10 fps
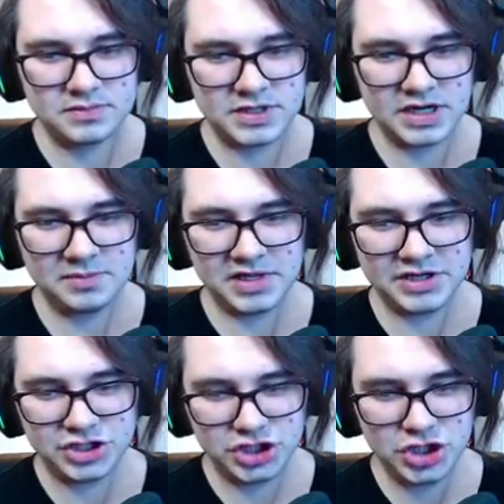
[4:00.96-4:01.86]
Can I play a
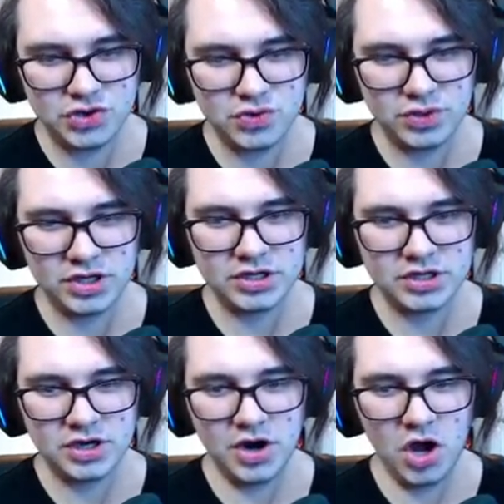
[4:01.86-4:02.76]
tune?
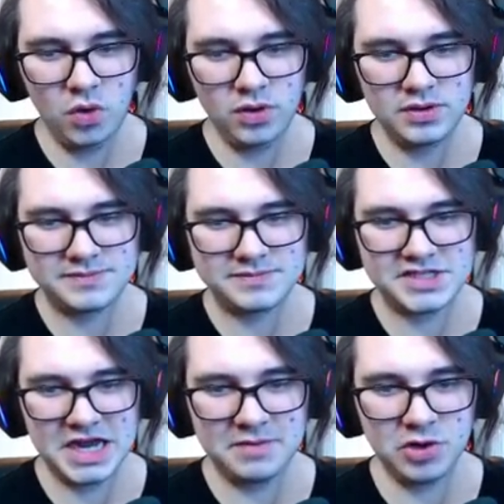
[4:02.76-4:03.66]
No.
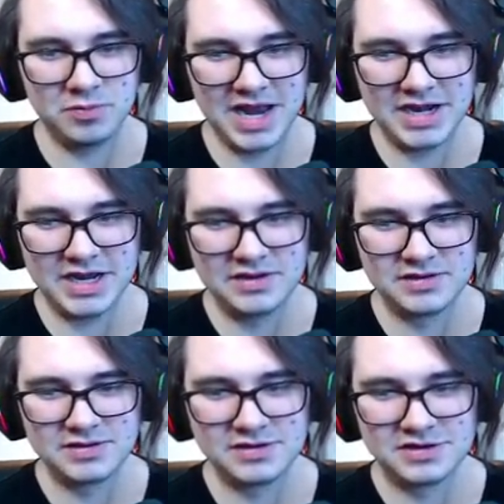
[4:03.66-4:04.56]
Damn you, Bendy.
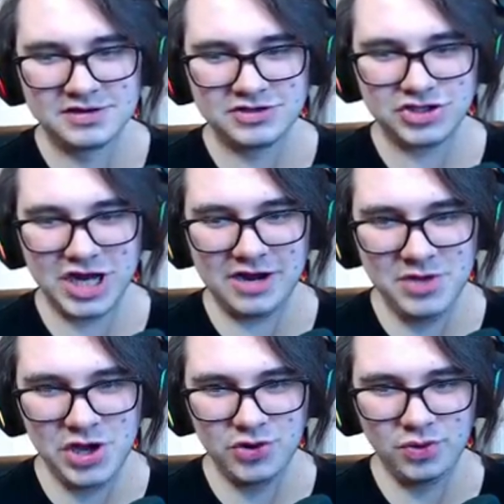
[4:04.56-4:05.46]
Damn
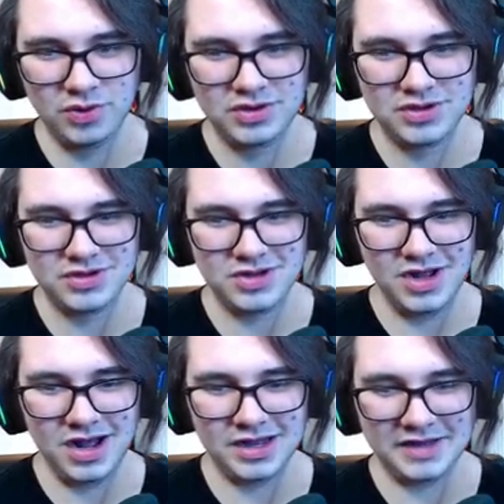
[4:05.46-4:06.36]
you.
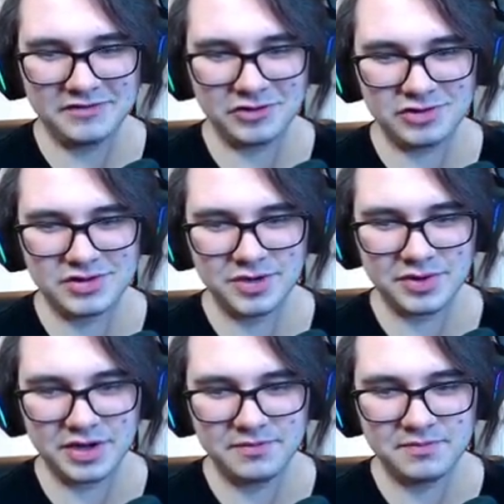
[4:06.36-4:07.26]
Ah, lever. Here we
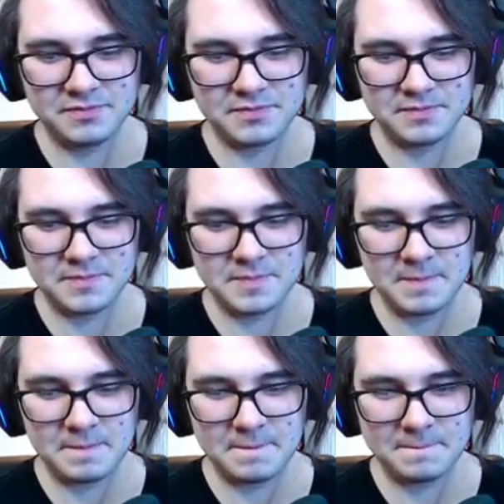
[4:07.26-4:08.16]
go. Looks like the stairwell's
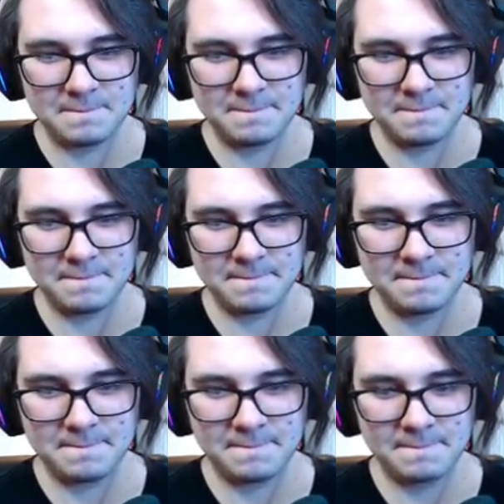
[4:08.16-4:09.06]
flooded.
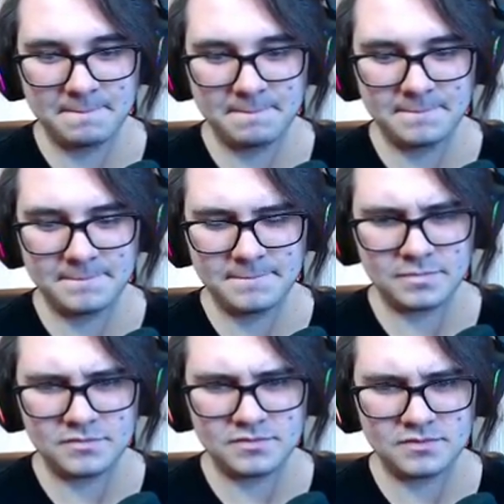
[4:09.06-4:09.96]
If I'm gonna get out of
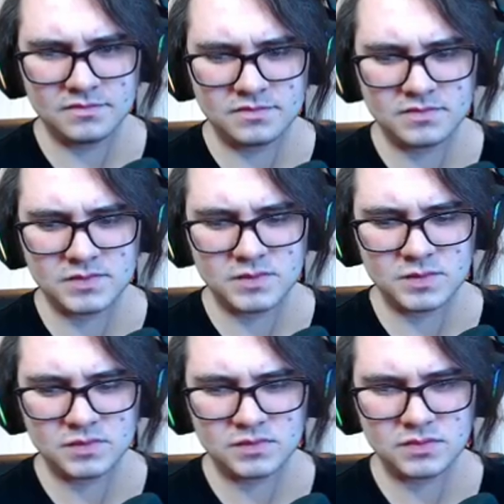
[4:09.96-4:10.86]
here, I'll need to find a
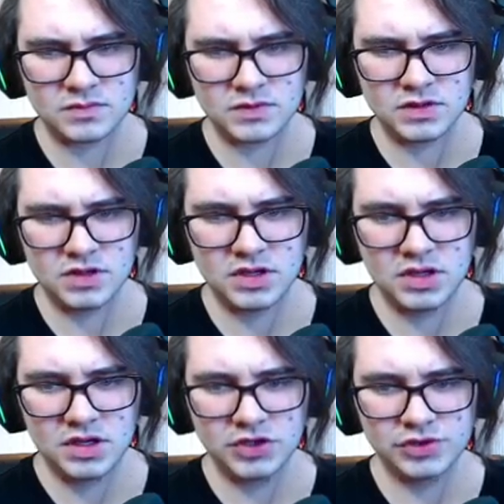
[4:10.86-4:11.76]
way to drain it.
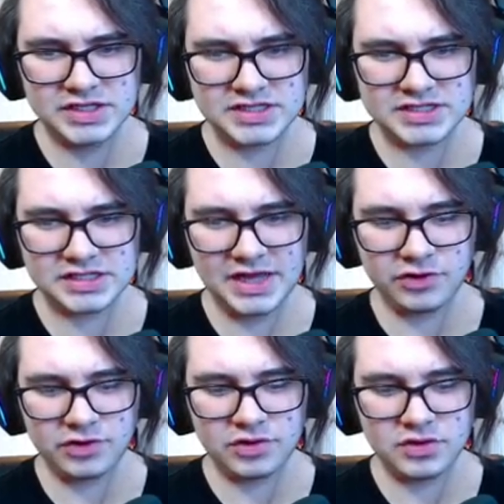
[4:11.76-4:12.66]
Using this lever.